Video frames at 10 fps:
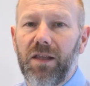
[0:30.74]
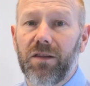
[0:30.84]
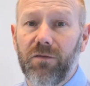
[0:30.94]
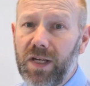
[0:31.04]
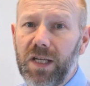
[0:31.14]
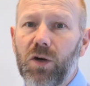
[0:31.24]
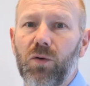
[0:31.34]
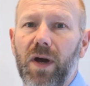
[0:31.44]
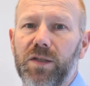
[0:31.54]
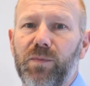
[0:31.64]
The
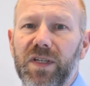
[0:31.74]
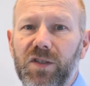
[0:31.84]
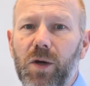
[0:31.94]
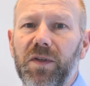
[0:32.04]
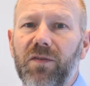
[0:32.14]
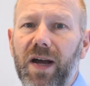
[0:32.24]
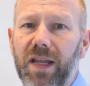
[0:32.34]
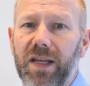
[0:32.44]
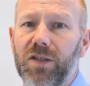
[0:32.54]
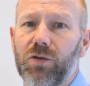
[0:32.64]
video has been
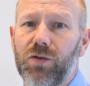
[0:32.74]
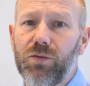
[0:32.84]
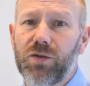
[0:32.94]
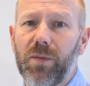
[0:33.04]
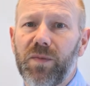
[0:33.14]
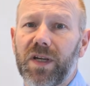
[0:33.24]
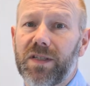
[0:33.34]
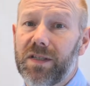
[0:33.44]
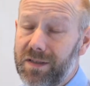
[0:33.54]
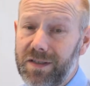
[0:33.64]
subdivided into two subjects.